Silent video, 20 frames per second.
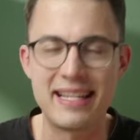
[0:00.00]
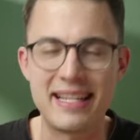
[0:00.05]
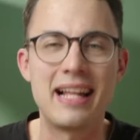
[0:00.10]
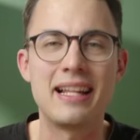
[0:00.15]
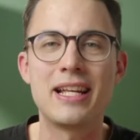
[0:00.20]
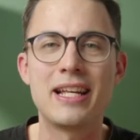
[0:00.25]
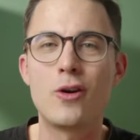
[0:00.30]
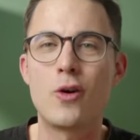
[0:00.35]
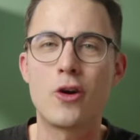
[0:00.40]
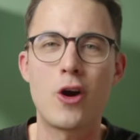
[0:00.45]

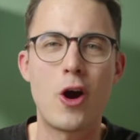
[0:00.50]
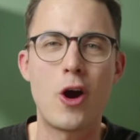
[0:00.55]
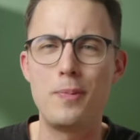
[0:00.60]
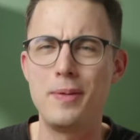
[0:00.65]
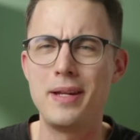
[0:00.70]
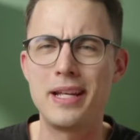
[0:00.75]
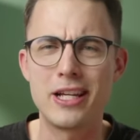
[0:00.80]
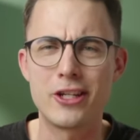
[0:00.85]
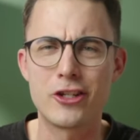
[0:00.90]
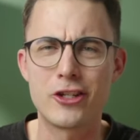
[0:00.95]
selling or
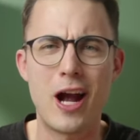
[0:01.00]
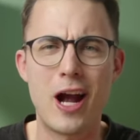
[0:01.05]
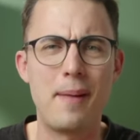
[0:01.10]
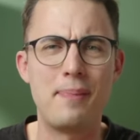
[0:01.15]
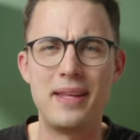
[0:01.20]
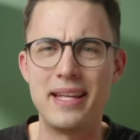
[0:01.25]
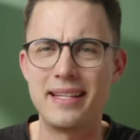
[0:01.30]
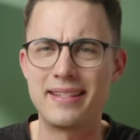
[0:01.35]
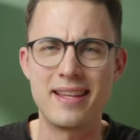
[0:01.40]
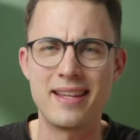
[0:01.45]
opening a
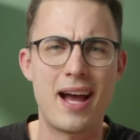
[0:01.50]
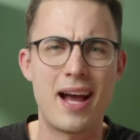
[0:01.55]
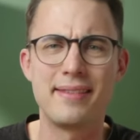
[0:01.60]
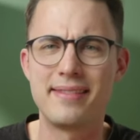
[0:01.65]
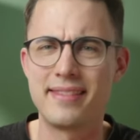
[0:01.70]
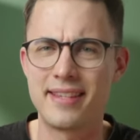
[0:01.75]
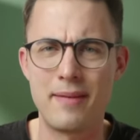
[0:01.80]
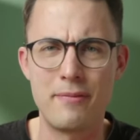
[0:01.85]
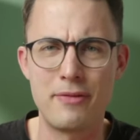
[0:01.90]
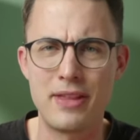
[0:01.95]
shop is
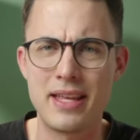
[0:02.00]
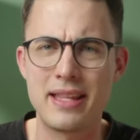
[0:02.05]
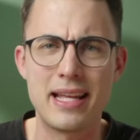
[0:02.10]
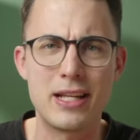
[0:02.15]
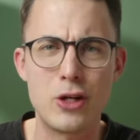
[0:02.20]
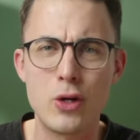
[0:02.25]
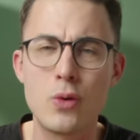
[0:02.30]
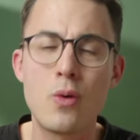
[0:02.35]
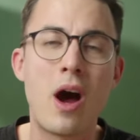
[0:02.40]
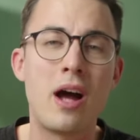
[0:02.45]
not something
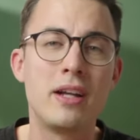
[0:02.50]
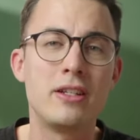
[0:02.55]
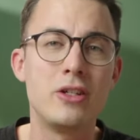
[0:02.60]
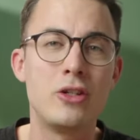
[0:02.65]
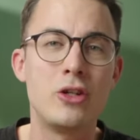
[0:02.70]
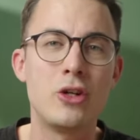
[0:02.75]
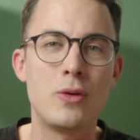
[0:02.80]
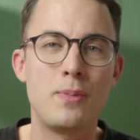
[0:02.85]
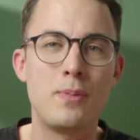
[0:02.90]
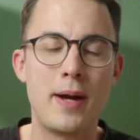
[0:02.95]
that you want to
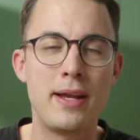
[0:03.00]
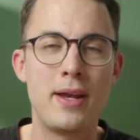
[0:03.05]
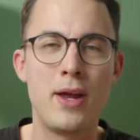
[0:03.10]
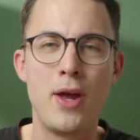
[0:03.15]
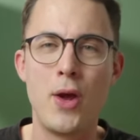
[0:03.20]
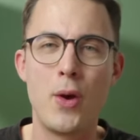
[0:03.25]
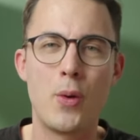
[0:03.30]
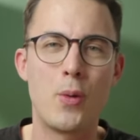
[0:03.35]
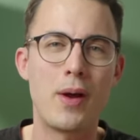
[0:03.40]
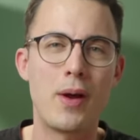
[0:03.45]
do,
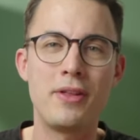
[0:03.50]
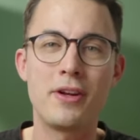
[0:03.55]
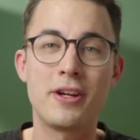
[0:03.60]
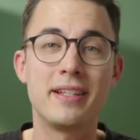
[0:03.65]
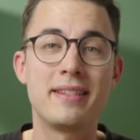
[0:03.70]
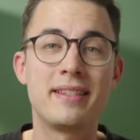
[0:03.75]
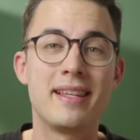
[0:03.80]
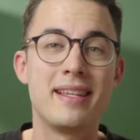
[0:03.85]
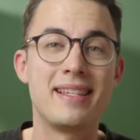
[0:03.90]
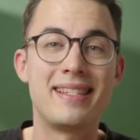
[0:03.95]
but whether
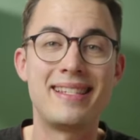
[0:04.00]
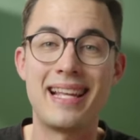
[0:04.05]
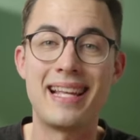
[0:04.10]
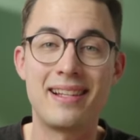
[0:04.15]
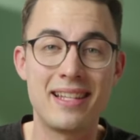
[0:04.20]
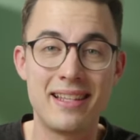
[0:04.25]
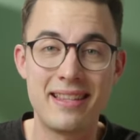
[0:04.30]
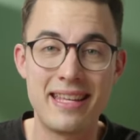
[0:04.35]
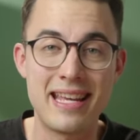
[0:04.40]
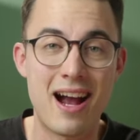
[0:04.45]
it's
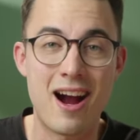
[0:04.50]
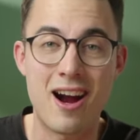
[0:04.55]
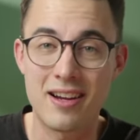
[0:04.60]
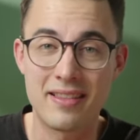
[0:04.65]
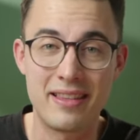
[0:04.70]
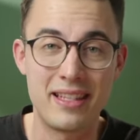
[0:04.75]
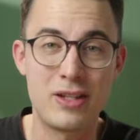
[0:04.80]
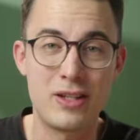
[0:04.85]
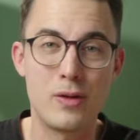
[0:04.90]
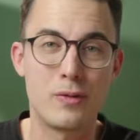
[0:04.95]
selling the
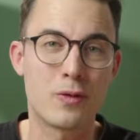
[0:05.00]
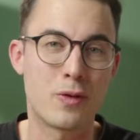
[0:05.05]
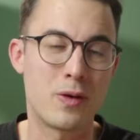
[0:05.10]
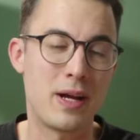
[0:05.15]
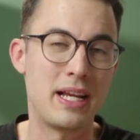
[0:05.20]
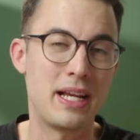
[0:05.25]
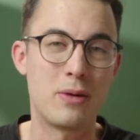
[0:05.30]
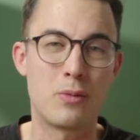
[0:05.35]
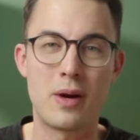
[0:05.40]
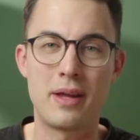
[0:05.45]
art that you've
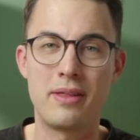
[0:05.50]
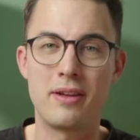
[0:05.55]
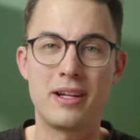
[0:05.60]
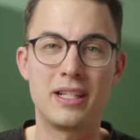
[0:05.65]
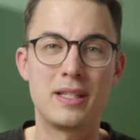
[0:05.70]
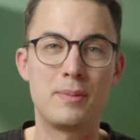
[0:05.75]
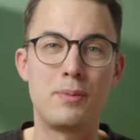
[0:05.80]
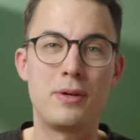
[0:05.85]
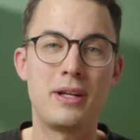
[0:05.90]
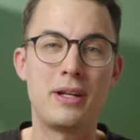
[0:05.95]
created, whether
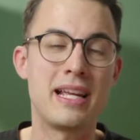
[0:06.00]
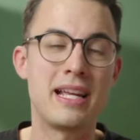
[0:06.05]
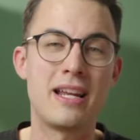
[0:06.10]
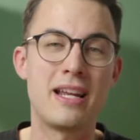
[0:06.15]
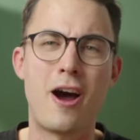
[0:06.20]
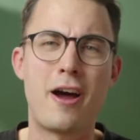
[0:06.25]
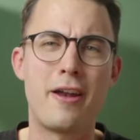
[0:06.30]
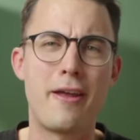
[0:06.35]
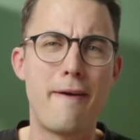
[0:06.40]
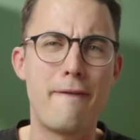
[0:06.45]
it's putting it
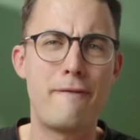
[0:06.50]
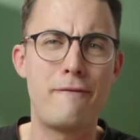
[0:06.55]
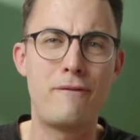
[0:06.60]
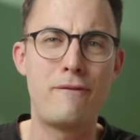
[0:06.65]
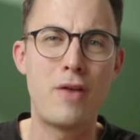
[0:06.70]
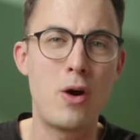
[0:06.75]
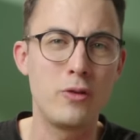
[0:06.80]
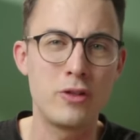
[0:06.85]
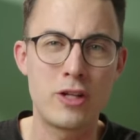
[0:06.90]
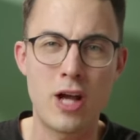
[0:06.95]
on a
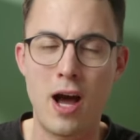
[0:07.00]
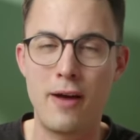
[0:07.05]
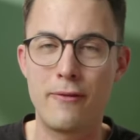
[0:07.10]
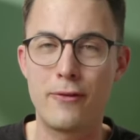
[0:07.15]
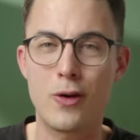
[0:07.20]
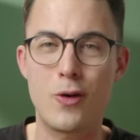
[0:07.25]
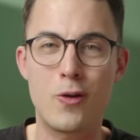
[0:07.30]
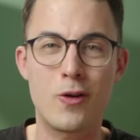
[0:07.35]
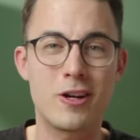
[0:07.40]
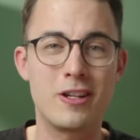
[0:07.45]
phone
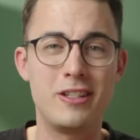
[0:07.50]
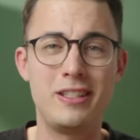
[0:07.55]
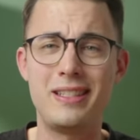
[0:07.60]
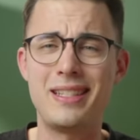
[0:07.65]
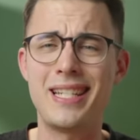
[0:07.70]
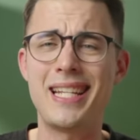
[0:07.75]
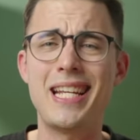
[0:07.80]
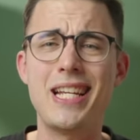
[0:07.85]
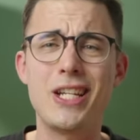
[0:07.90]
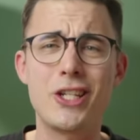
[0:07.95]
cover or on a
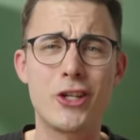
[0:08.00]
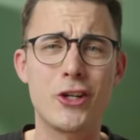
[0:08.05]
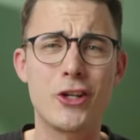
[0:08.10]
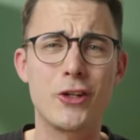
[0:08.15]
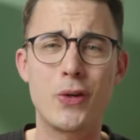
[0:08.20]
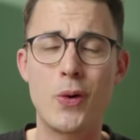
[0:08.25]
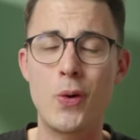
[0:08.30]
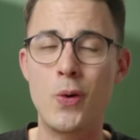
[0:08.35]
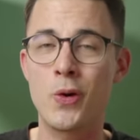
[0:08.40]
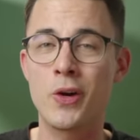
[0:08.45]
t
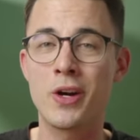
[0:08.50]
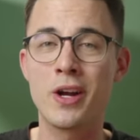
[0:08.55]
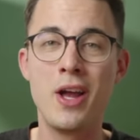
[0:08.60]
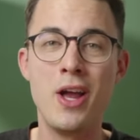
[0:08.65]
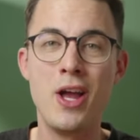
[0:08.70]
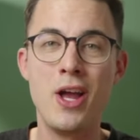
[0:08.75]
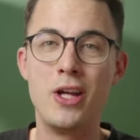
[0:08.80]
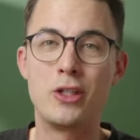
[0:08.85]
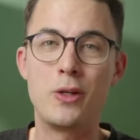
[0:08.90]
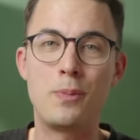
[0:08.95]
shirt or
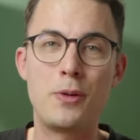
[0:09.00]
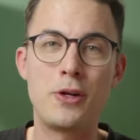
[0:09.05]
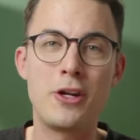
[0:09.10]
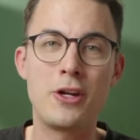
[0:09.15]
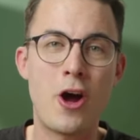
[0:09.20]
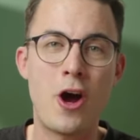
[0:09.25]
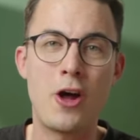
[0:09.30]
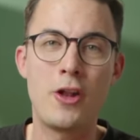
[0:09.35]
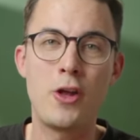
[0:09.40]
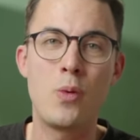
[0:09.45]
to put
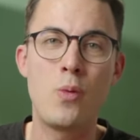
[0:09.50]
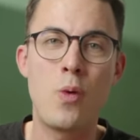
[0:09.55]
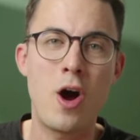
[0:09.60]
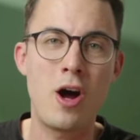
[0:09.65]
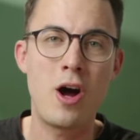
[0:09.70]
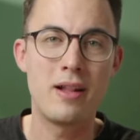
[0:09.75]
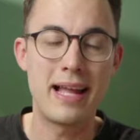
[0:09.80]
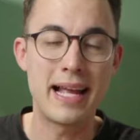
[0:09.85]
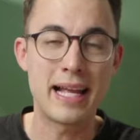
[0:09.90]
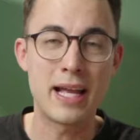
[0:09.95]
it on a
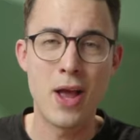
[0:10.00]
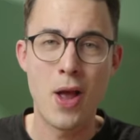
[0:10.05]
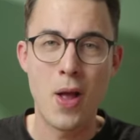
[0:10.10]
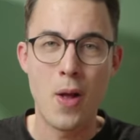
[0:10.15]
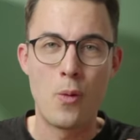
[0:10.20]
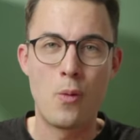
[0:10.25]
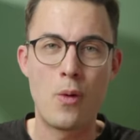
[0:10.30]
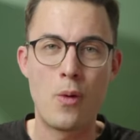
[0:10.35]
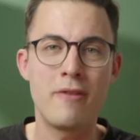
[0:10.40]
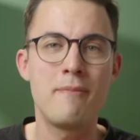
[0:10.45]
wall, like
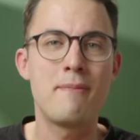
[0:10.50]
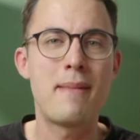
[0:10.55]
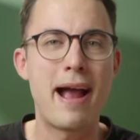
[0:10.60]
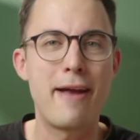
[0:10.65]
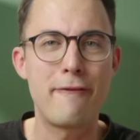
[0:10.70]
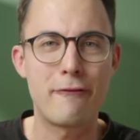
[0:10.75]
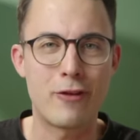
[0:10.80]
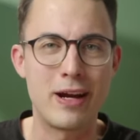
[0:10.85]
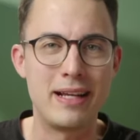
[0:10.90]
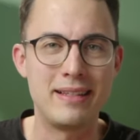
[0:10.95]
one of
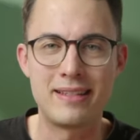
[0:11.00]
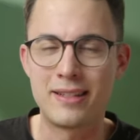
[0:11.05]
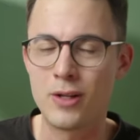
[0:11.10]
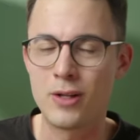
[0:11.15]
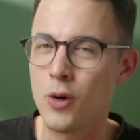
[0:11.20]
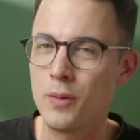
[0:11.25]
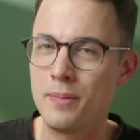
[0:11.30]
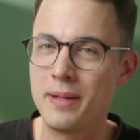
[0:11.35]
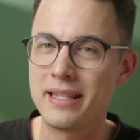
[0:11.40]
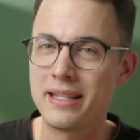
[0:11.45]
my friends
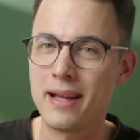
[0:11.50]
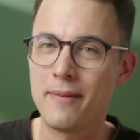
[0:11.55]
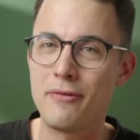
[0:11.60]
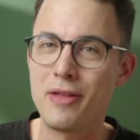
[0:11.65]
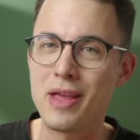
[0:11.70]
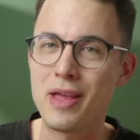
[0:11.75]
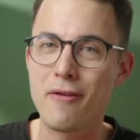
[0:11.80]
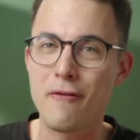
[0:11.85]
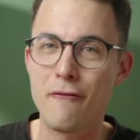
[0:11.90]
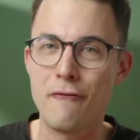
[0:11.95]
told me
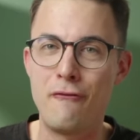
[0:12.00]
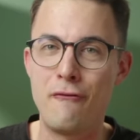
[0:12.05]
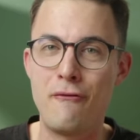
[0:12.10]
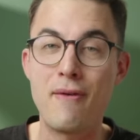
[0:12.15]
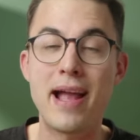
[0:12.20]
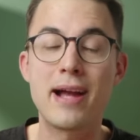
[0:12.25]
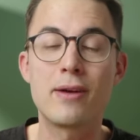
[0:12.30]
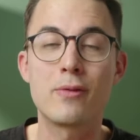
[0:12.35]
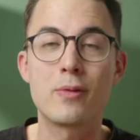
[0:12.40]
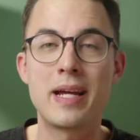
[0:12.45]
something
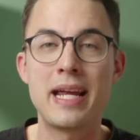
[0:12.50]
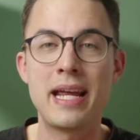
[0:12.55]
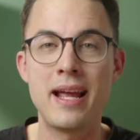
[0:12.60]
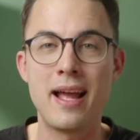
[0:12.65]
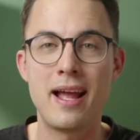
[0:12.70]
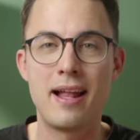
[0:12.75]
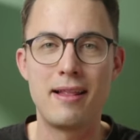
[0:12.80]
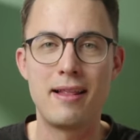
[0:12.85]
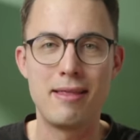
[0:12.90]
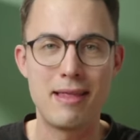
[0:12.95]

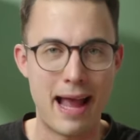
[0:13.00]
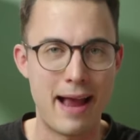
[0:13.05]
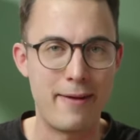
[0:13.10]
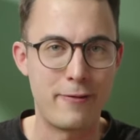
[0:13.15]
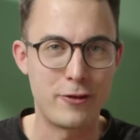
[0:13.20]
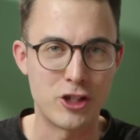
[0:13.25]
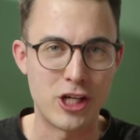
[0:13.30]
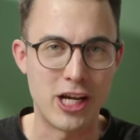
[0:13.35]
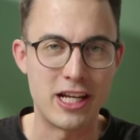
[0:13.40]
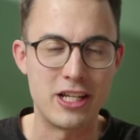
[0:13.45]
very
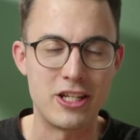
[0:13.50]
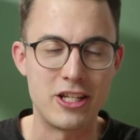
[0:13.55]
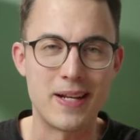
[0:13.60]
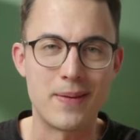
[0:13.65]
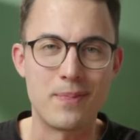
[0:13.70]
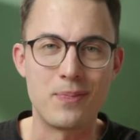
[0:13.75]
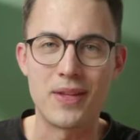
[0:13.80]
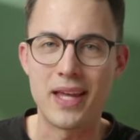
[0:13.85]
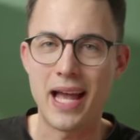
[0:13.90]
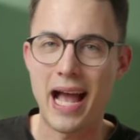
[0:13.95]
life
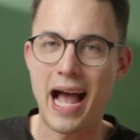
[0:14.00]
changing.